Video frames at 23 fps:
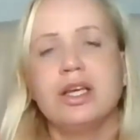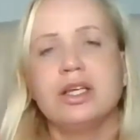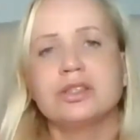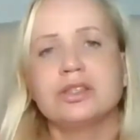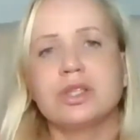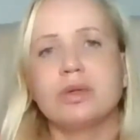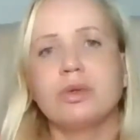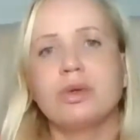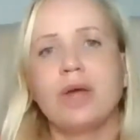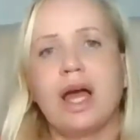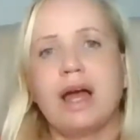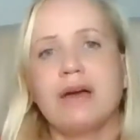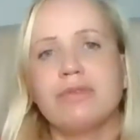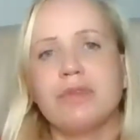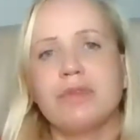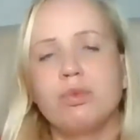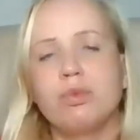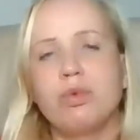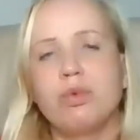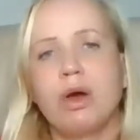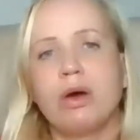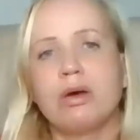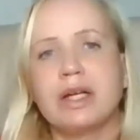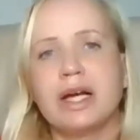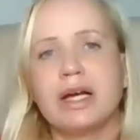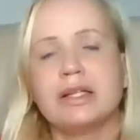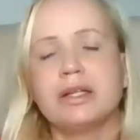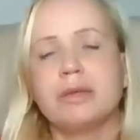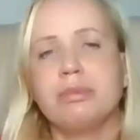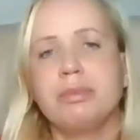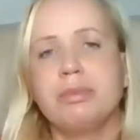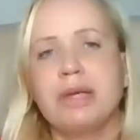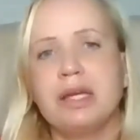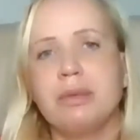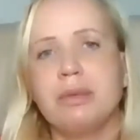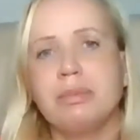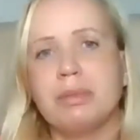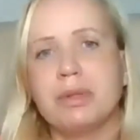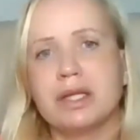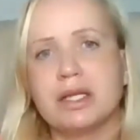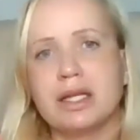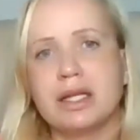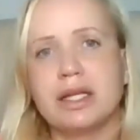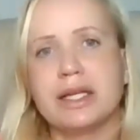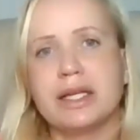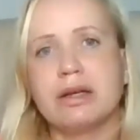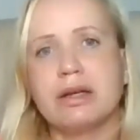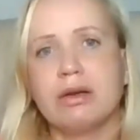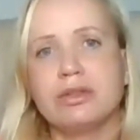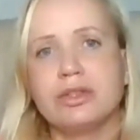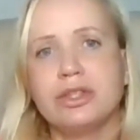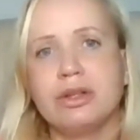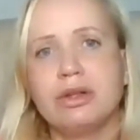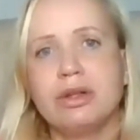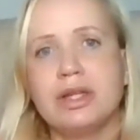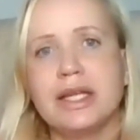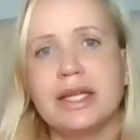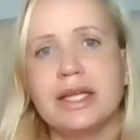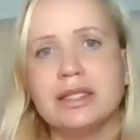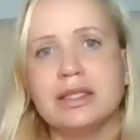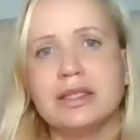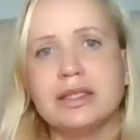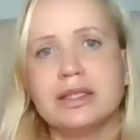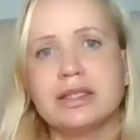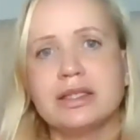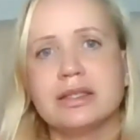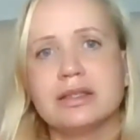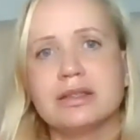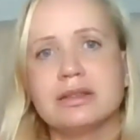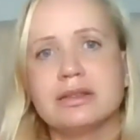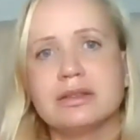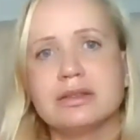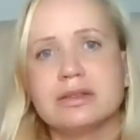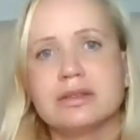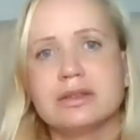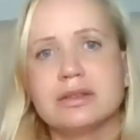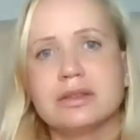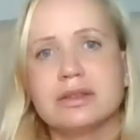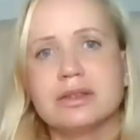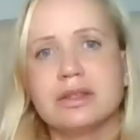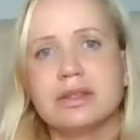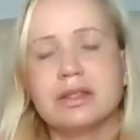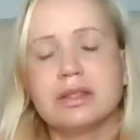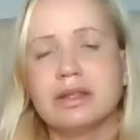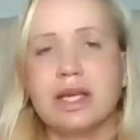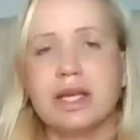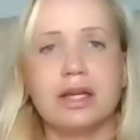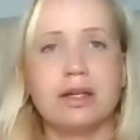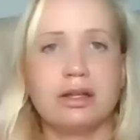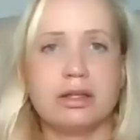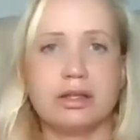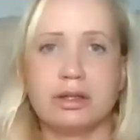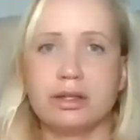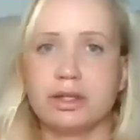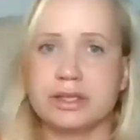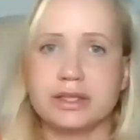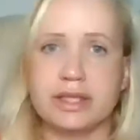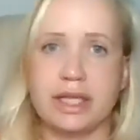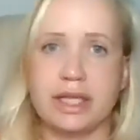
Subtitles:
So you have the wrong kind of people click on your link, they're not going to